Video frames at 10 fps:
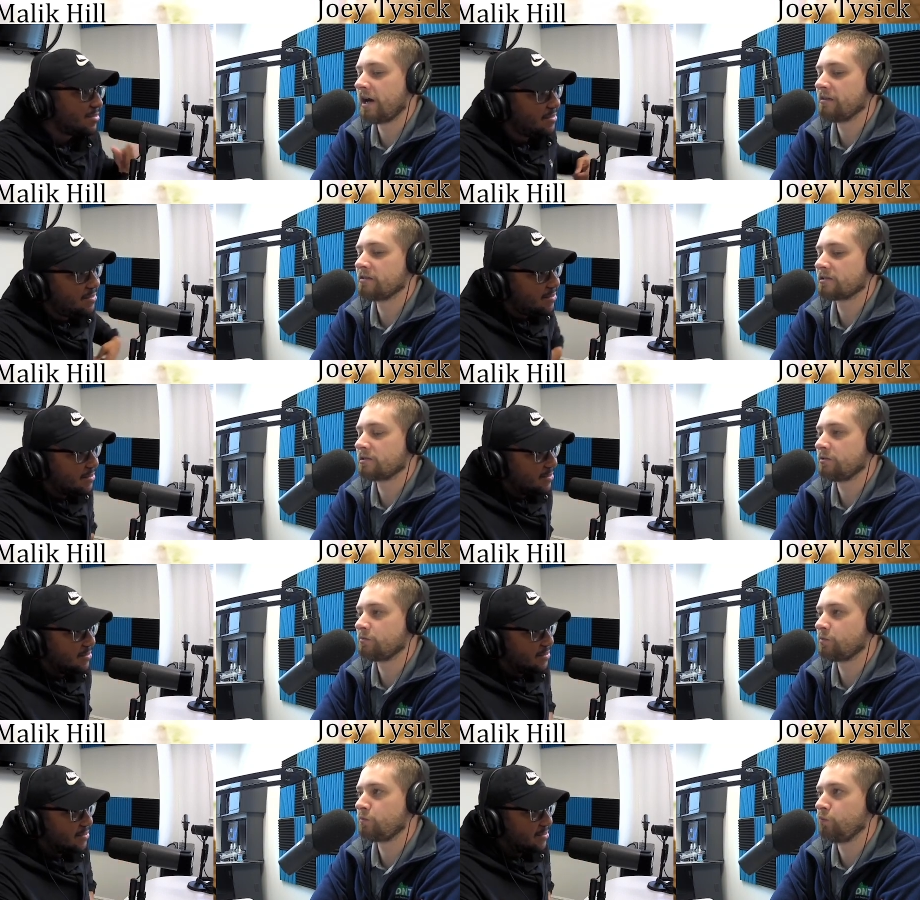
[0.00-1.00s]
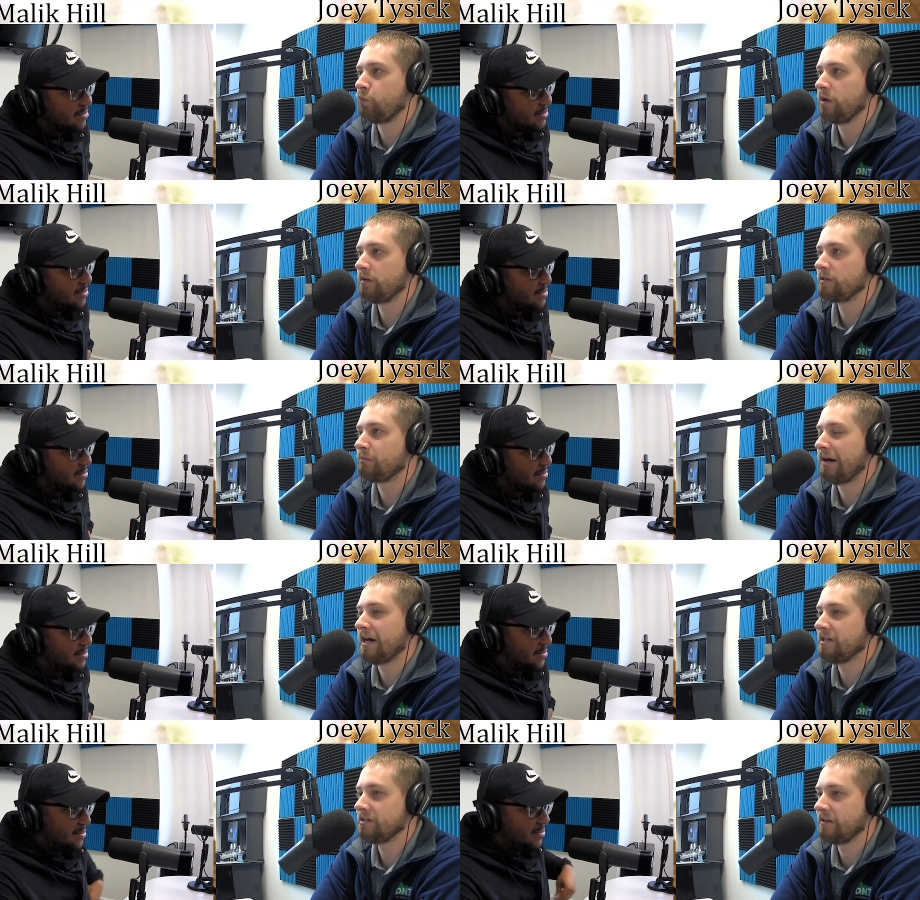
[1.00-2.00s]
Speaker 1: a guy that's willing to
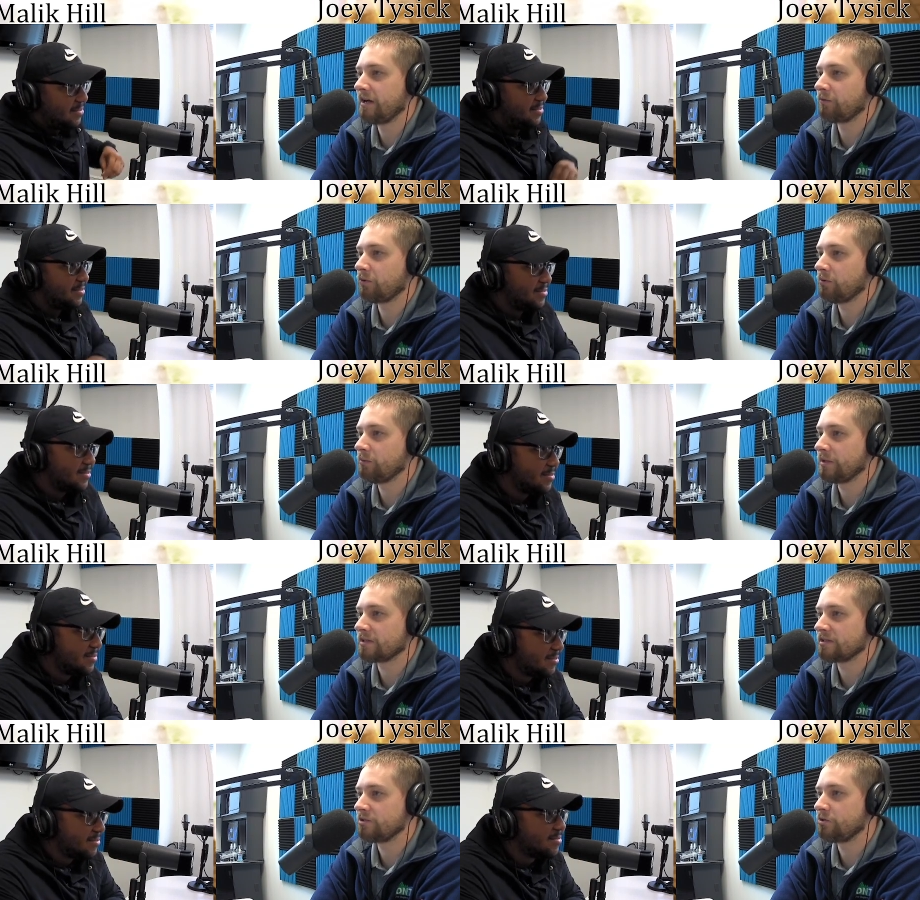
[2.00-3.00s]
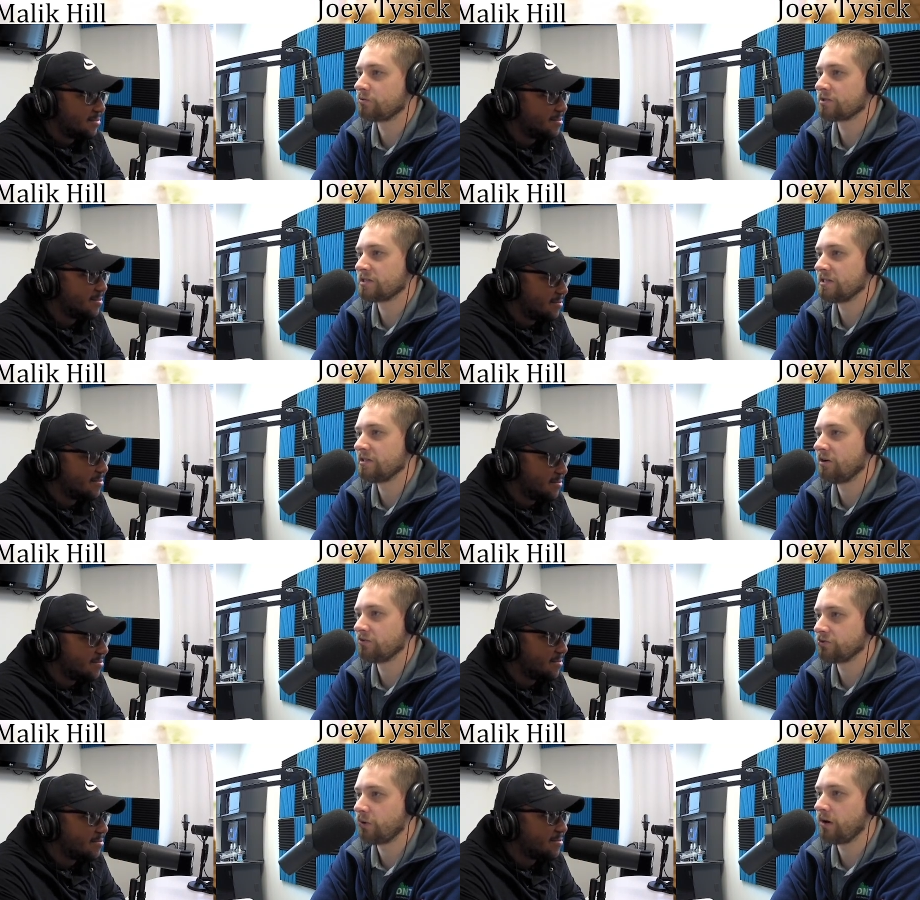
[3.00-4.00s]
buy into that role because you don't see it all
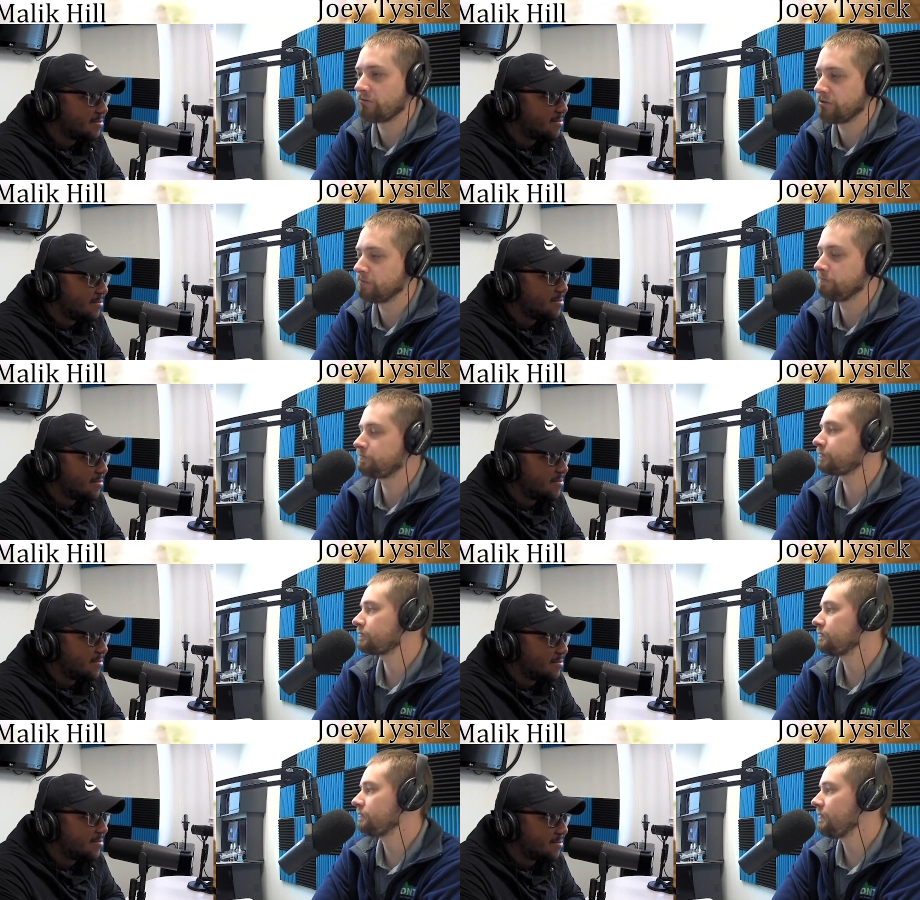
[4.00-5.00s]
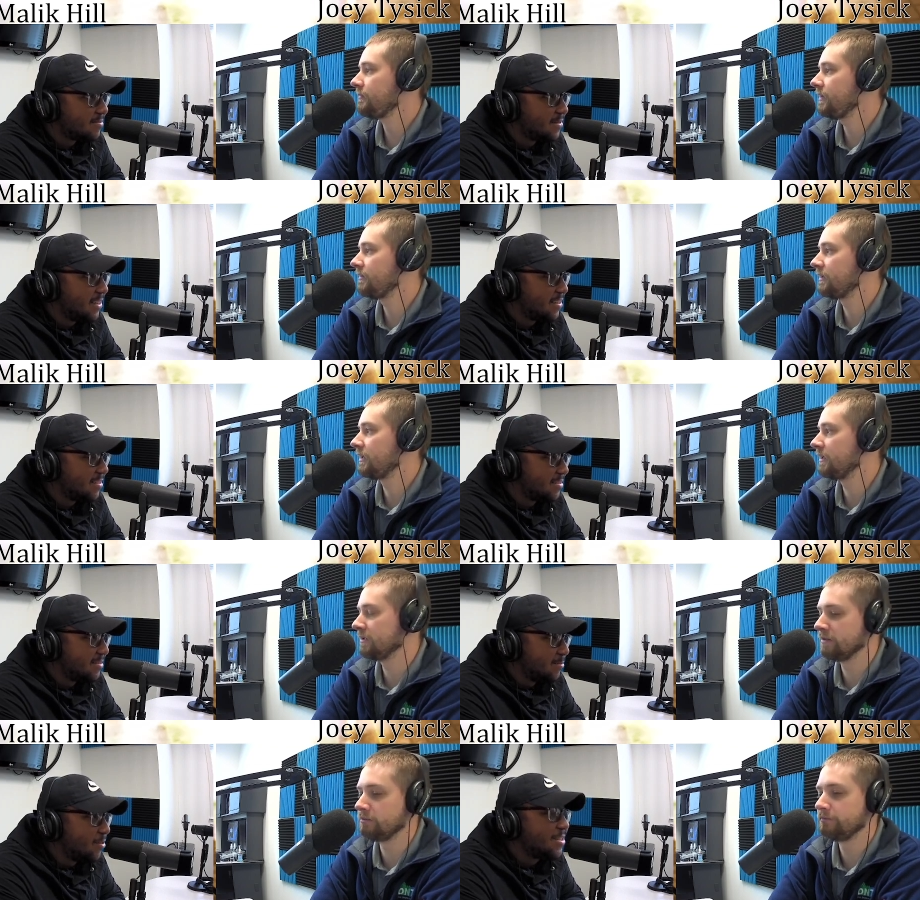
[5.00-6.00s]
too often yeah.
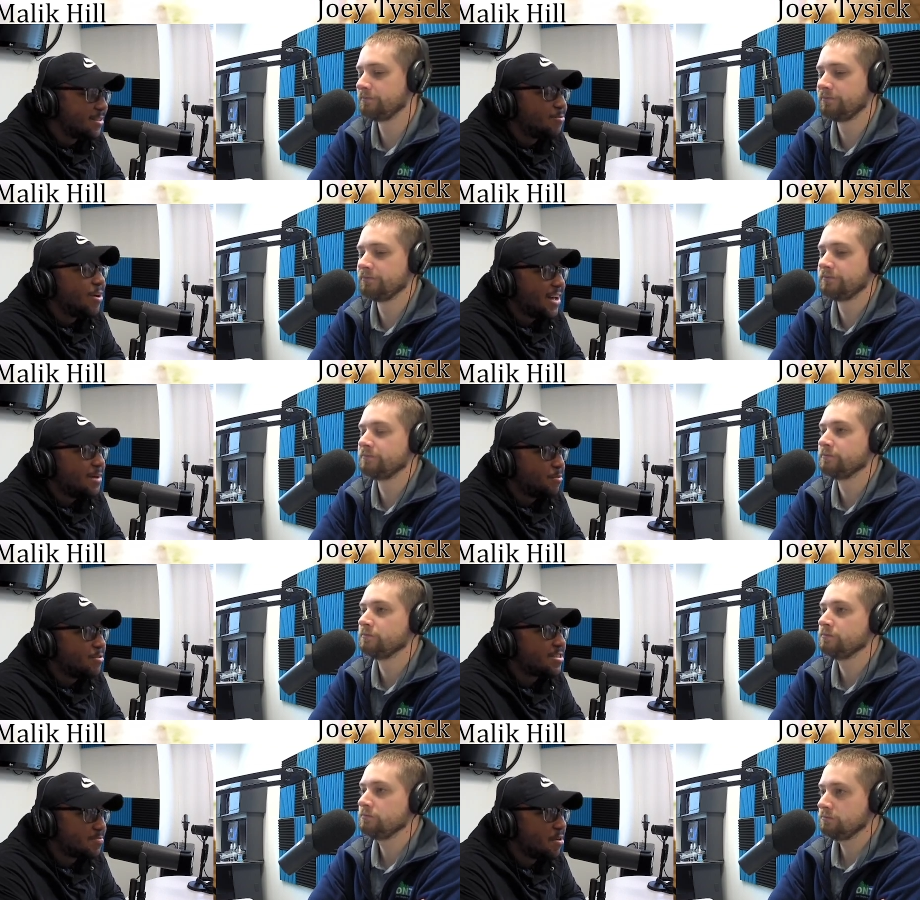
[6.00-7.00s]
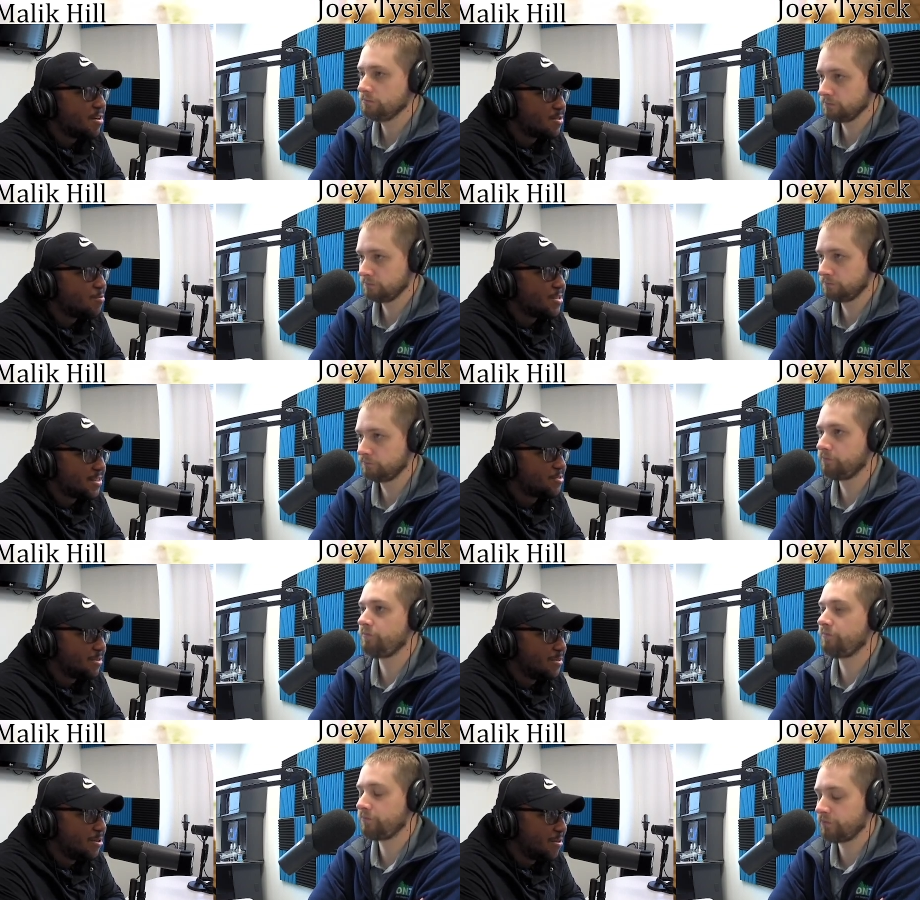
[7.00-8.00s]
Speaker 2: Um, what the, what happened with the Spurs was
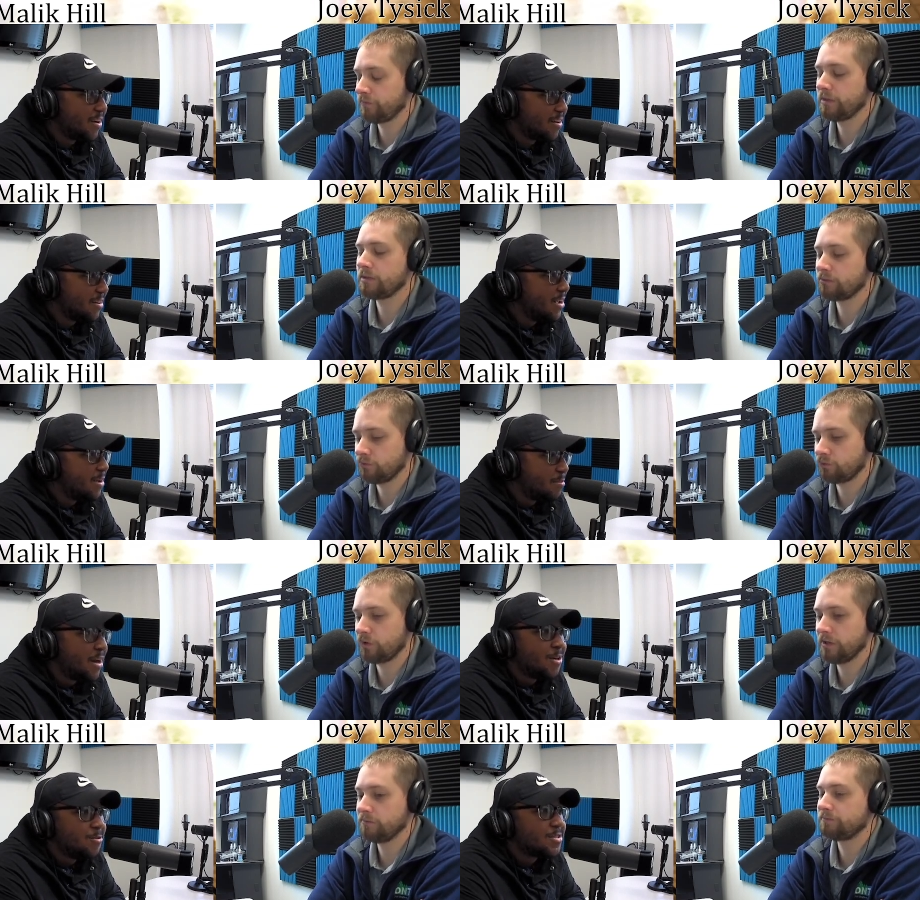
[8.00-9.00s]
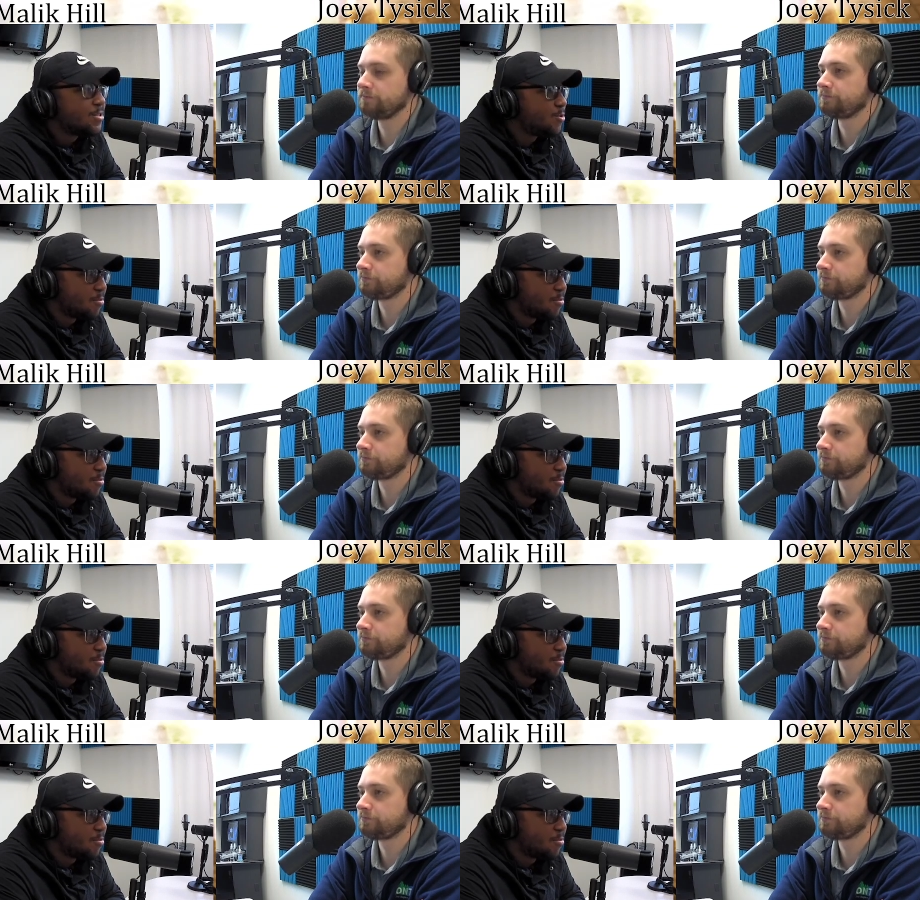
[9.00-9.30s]
extremely rare. Manu right. was a